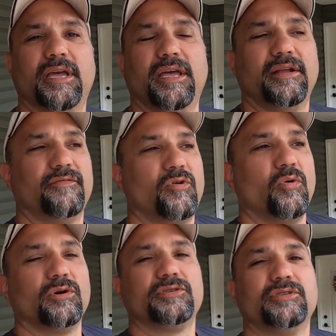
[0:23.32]
And of
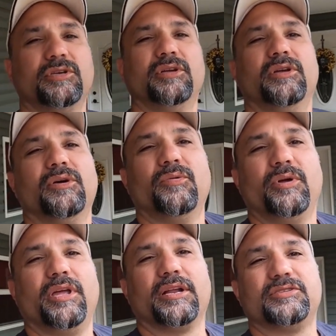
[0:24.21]
course,
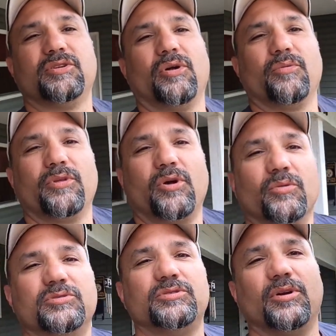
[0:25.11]
we got to start with a
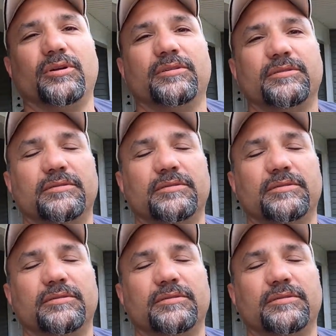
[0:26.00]
cold start.